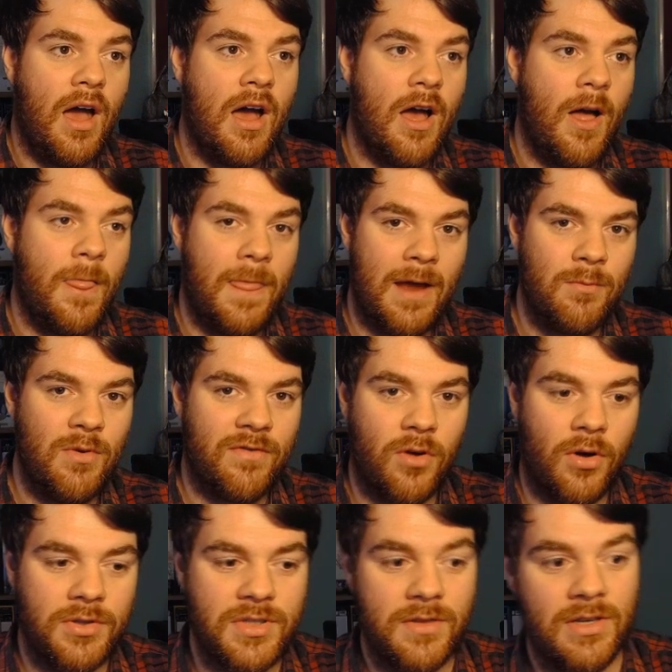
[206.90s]
Then we've
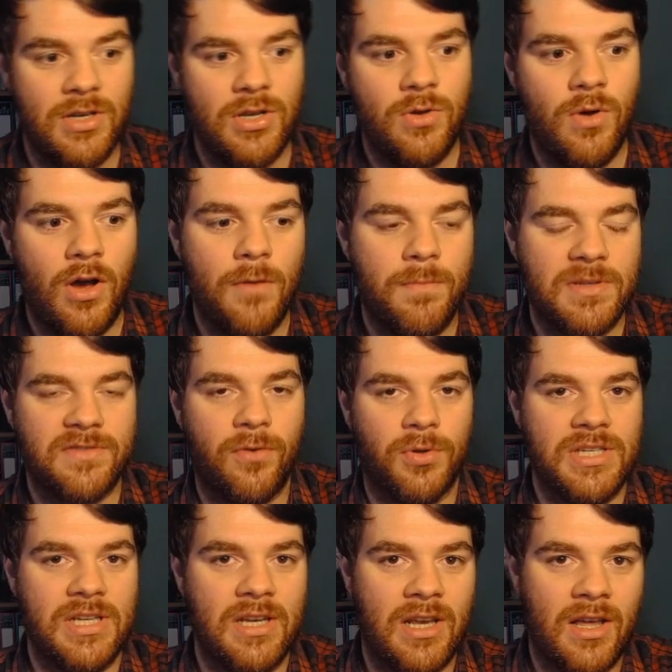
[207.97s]
got the new Opus
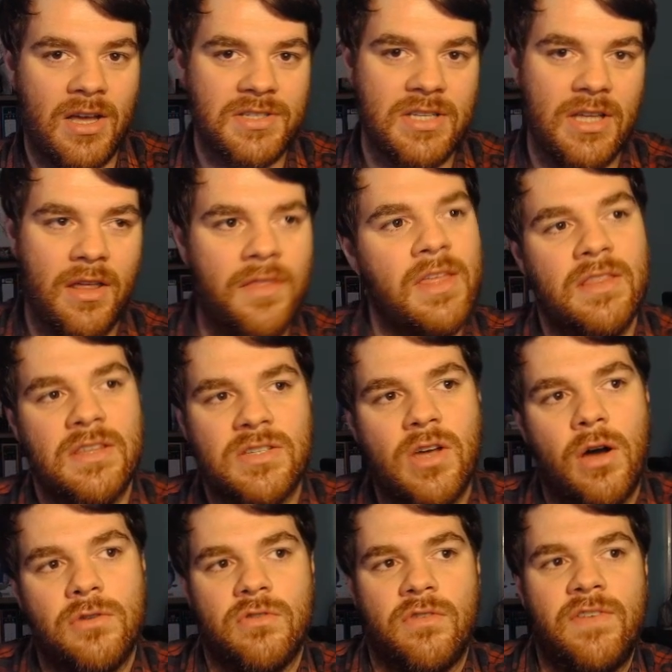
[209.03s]
14 Larsa. I think this guy
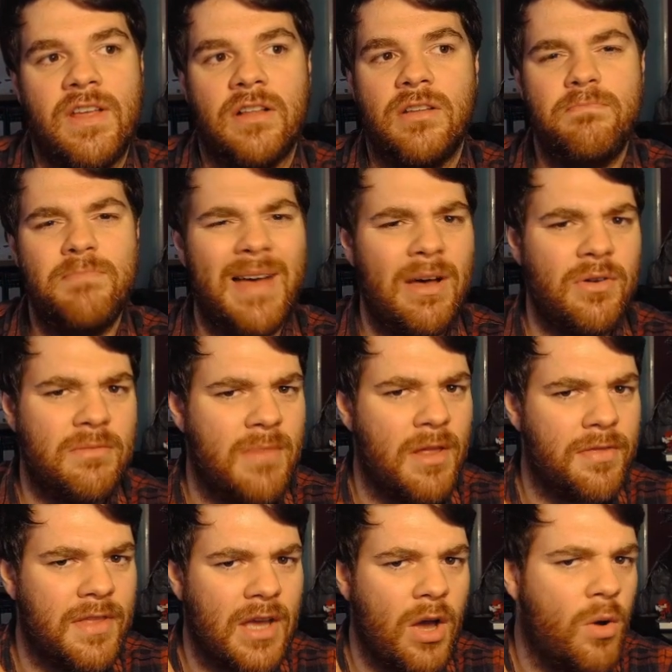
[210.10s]
was revealed about a
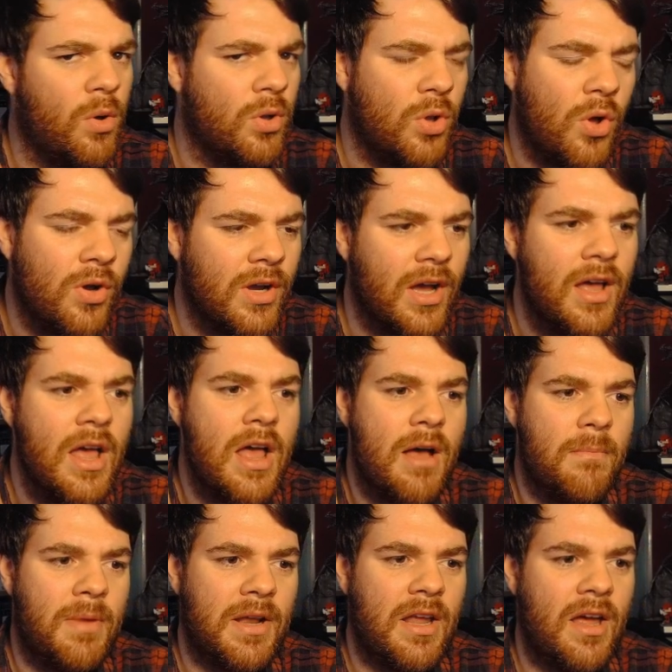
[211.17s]
month ago or longer,
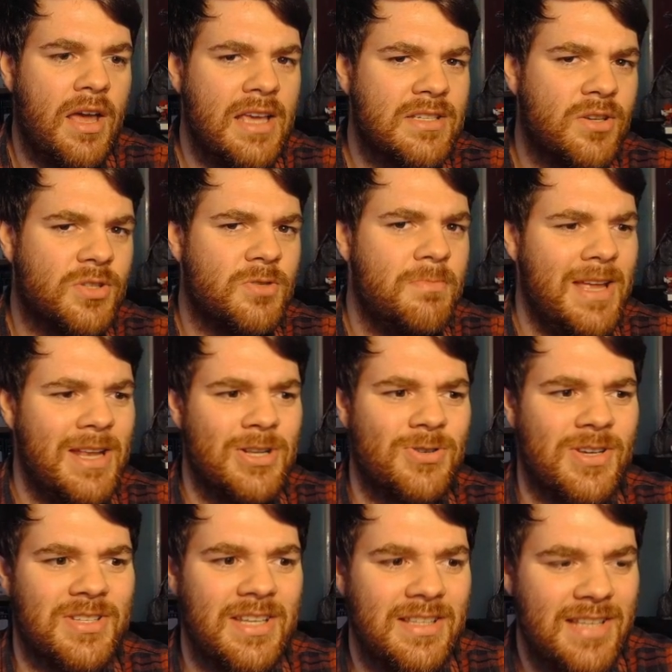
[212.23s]
but he's got some
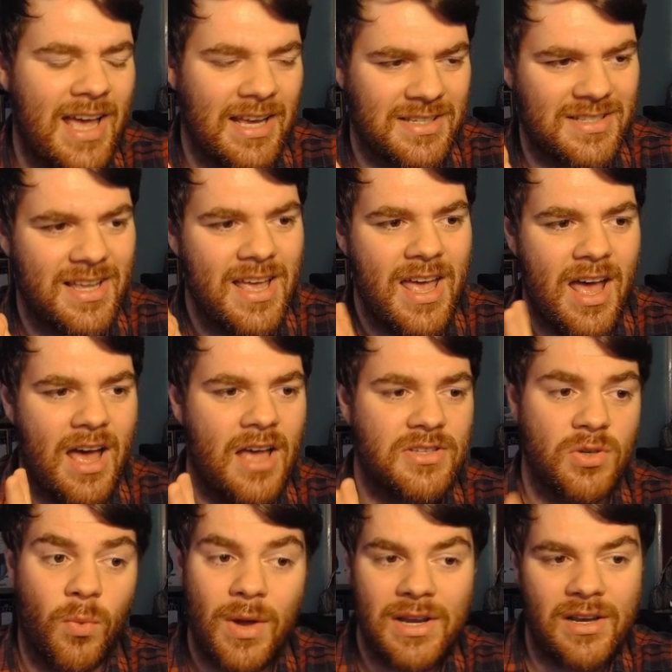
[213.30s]
interesting text.
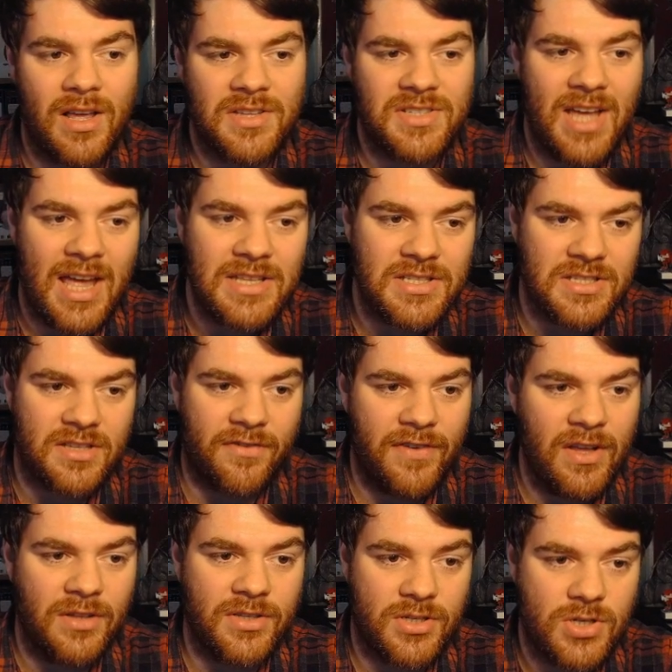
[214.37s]
So when Larsa enters the
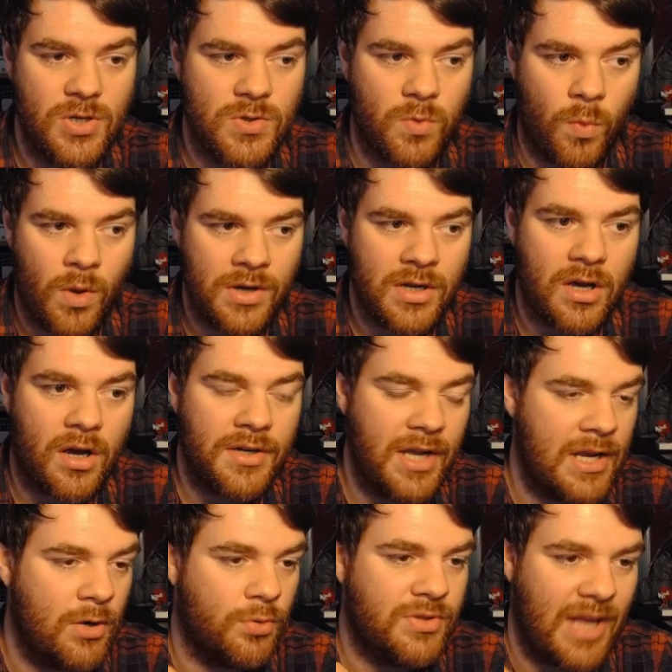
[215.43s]
field, choose one card
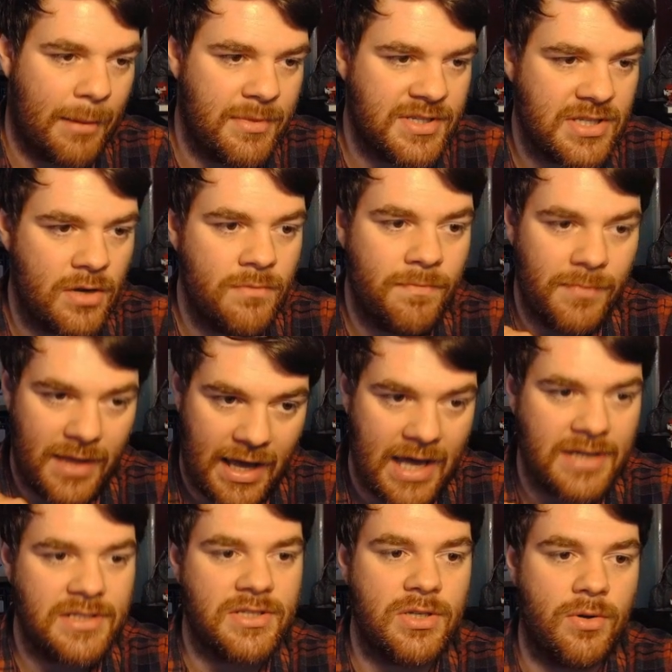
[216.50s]
in your damage zone,
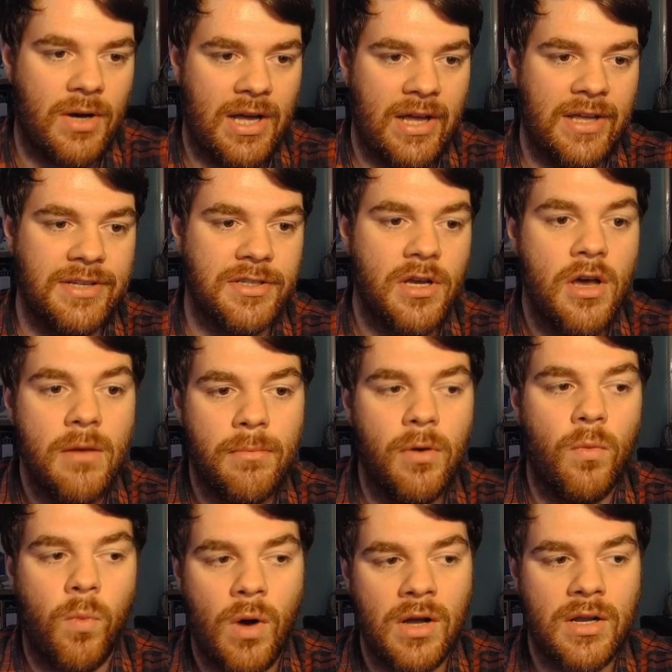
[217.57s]
add it to your hand.
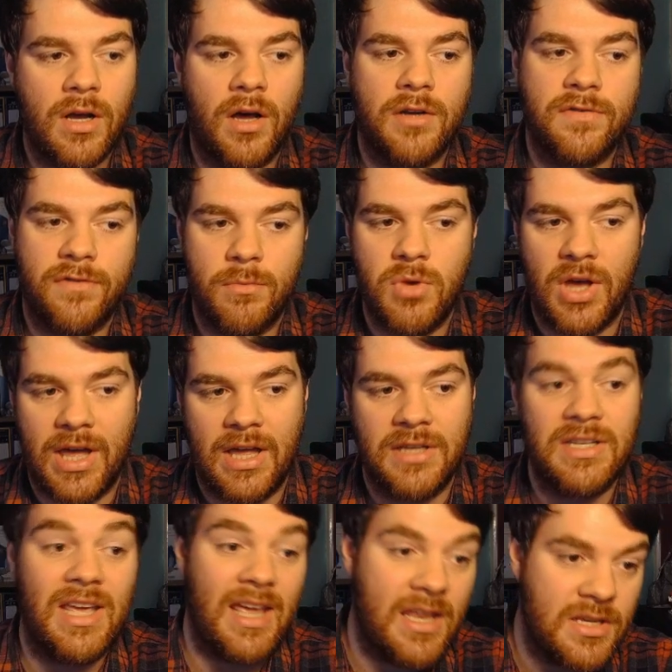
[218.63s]
Put one card from your
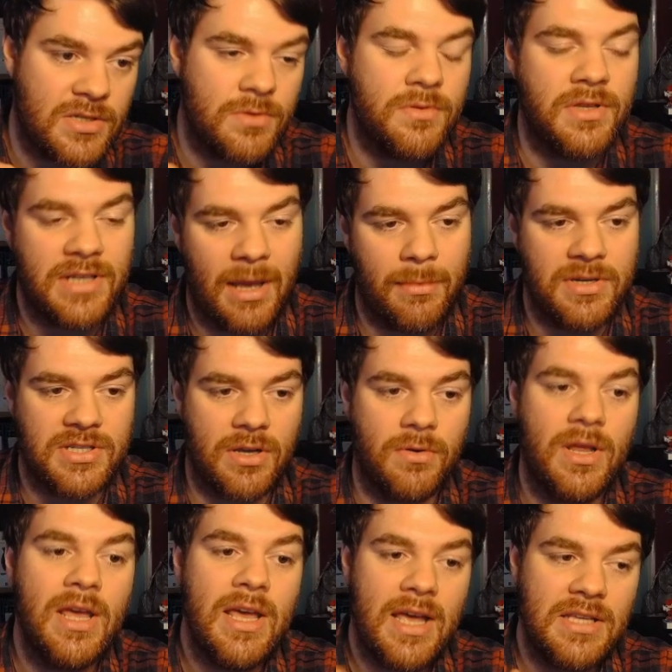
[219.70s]
hand into the damage zone.
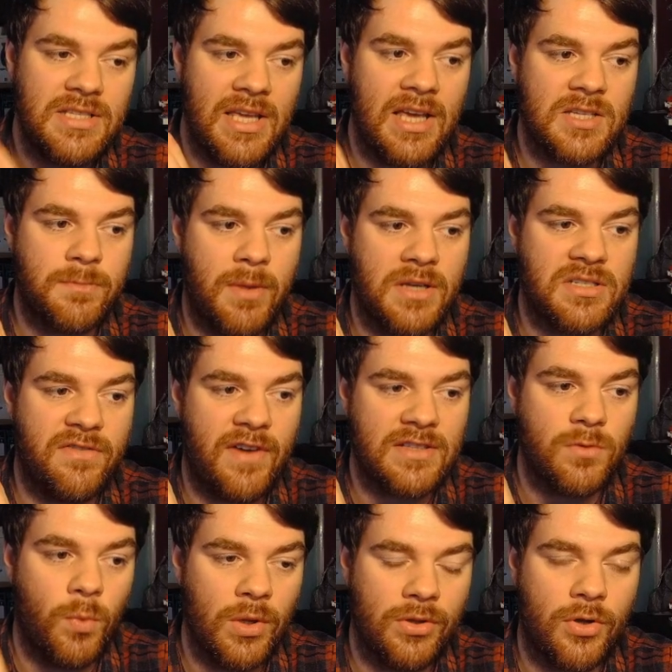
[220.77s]
Its EX burst effect
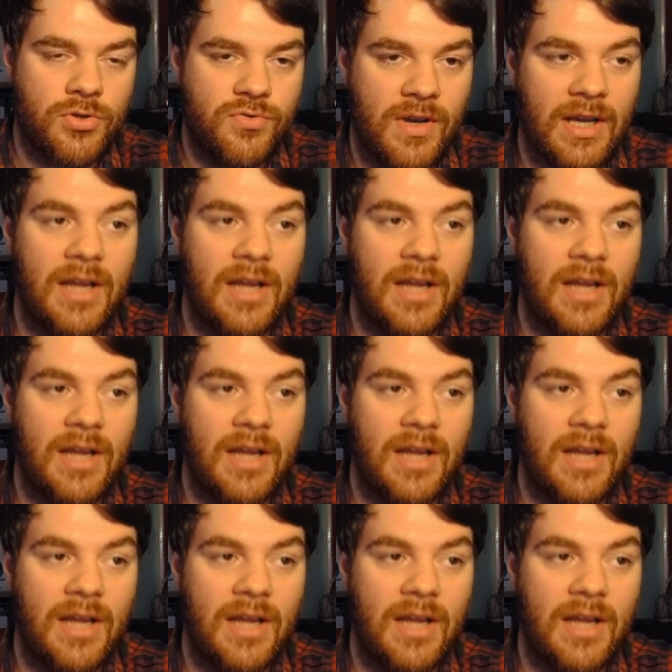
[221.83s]
will not trigger.